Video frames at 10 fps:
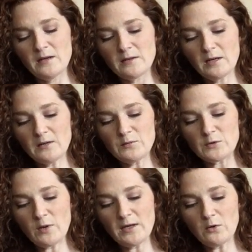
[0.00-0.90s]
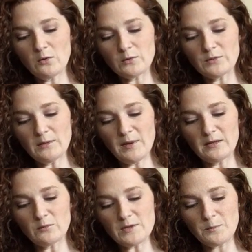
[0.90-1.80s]
The gun was quite cold when the
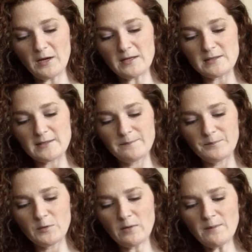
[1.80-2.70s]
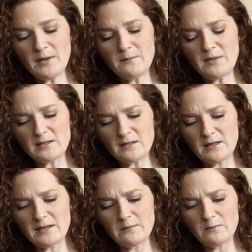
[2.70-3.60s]
button was pressed. The red button makes
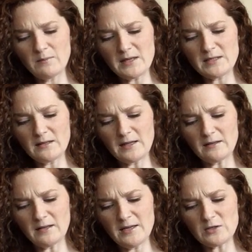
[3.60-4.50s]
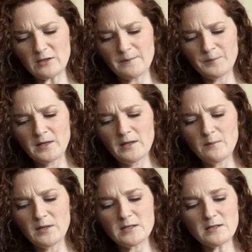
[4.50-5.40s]
it like a laser.
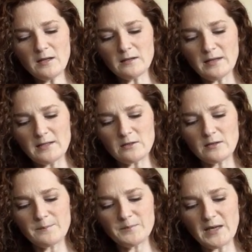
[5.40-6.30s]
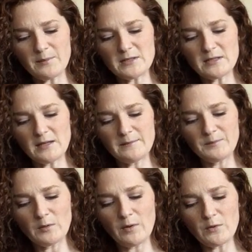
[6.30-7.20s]
But it's not a laser, Dappet said,
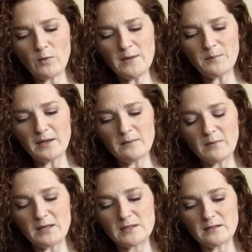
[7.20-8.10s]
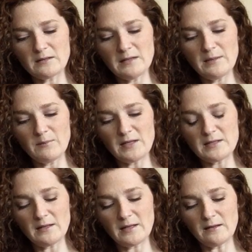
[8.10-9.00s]
while the white button makes
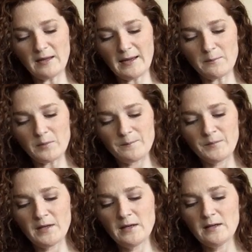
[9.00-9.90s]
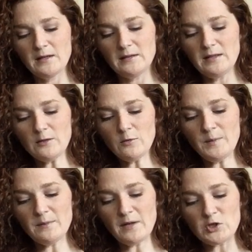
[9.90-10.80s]
it like a lamp. Neither will
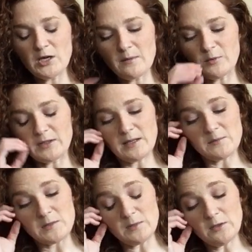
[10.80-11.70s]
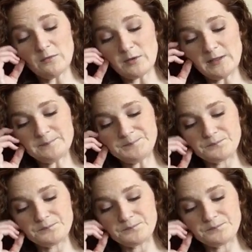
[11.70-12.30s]
be much help when it comes to maneuvering.